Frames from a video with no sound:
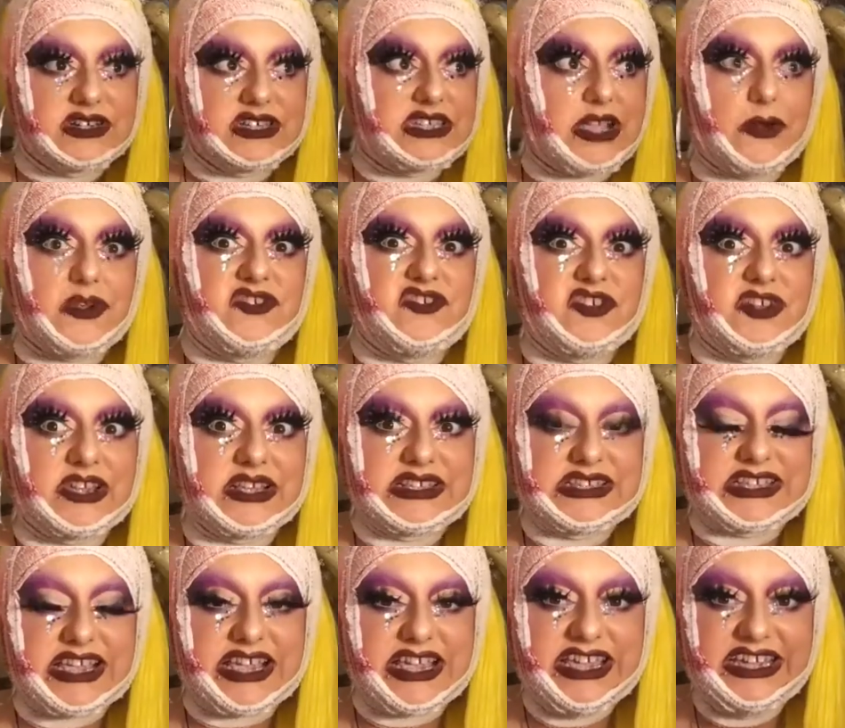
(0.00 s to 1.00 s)
So, as you can
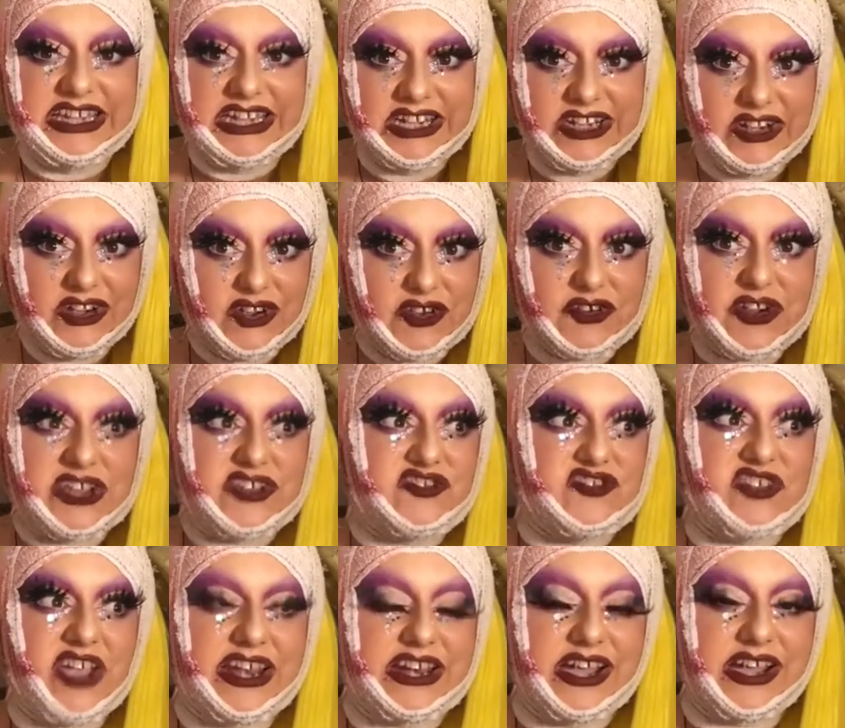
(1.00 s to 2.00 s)
see, Kris
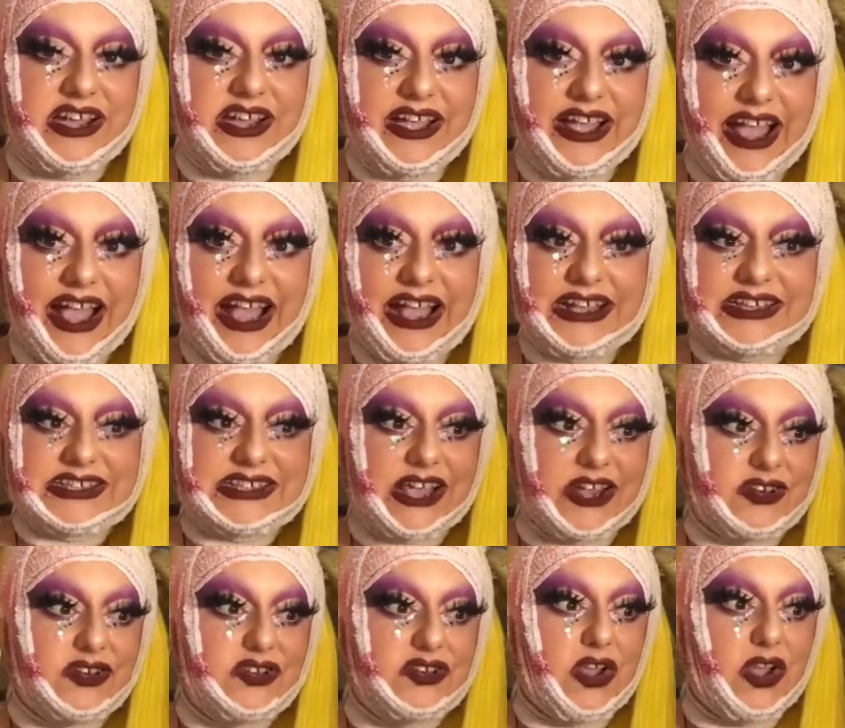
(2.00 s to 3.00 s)
Jenner has
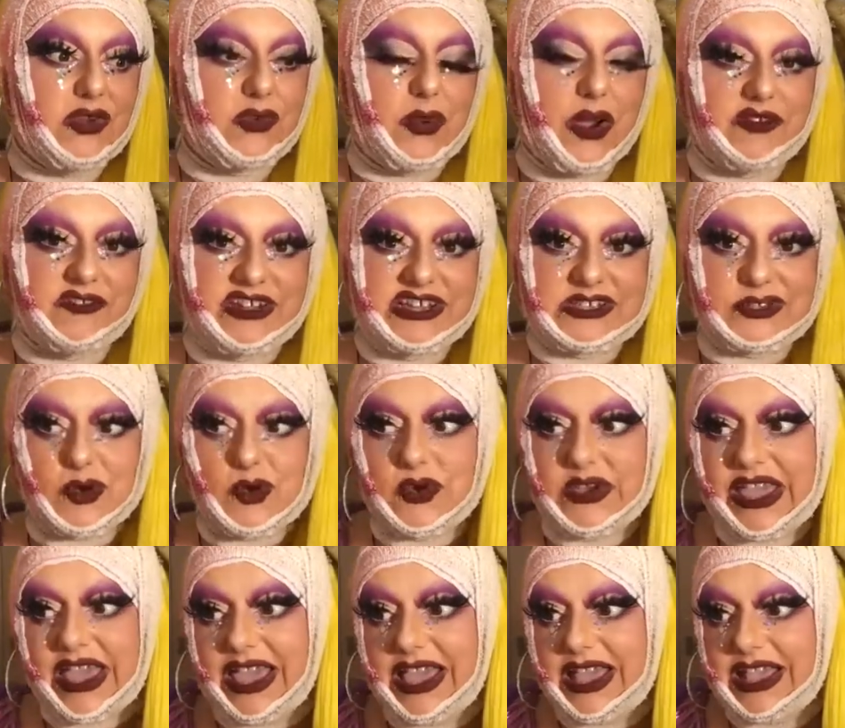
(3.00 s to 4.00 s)
no worries or
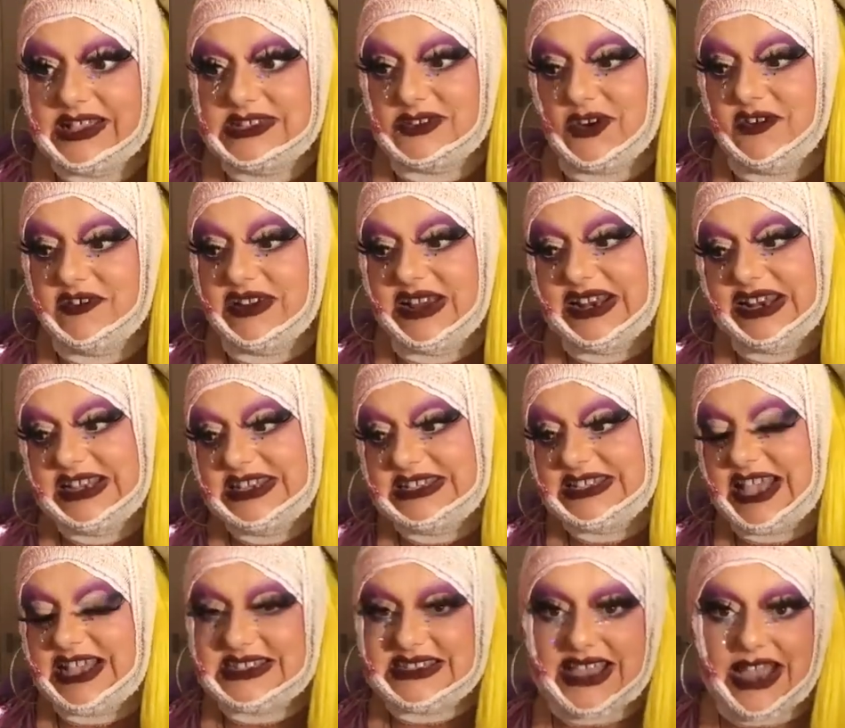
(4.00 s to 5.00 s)
cares, or at least
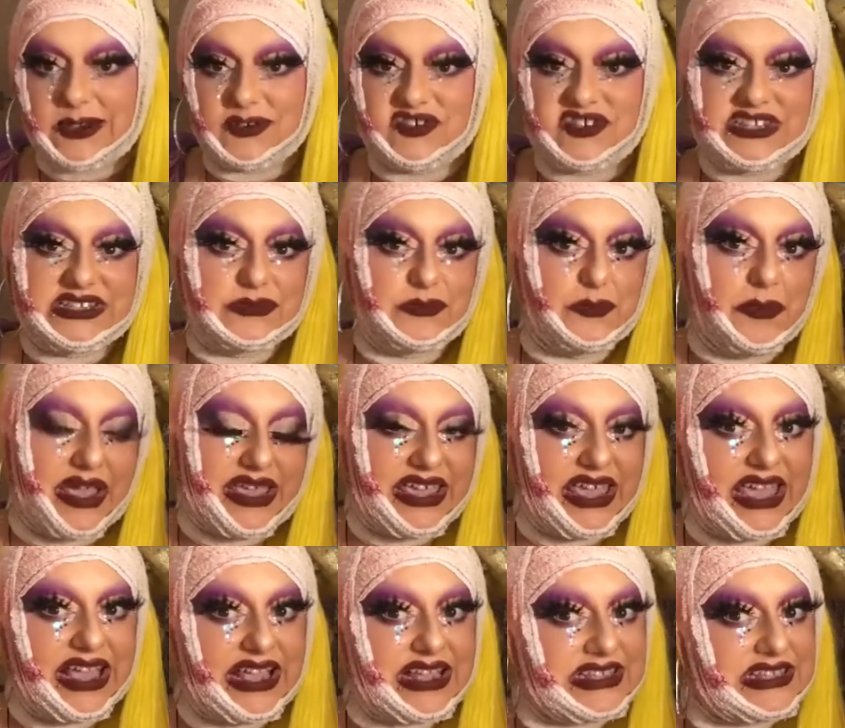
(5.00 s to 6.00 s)
that's how she's
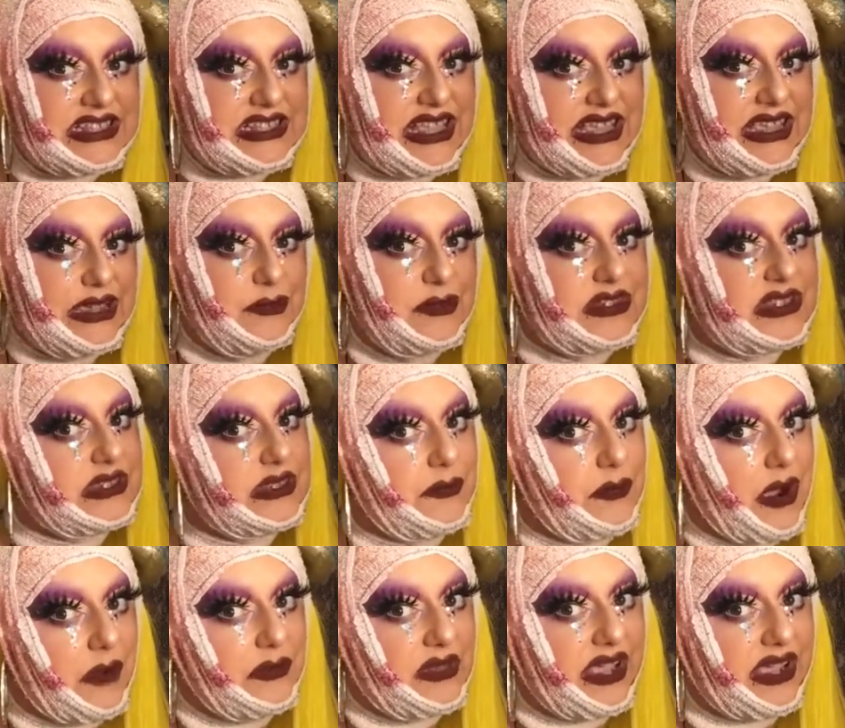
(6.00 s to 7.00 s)
making it seem to the
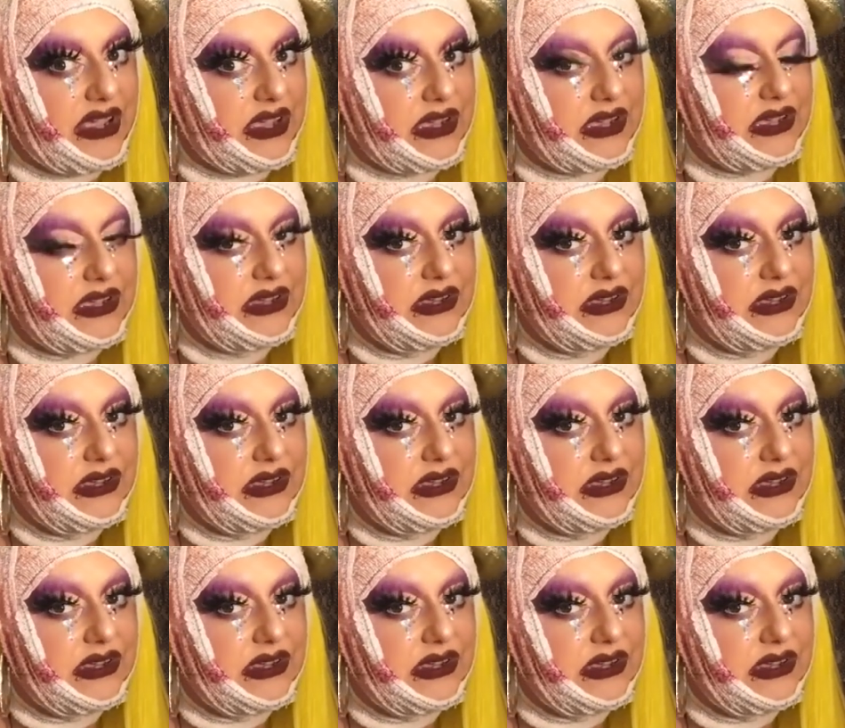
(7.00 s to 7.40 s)
public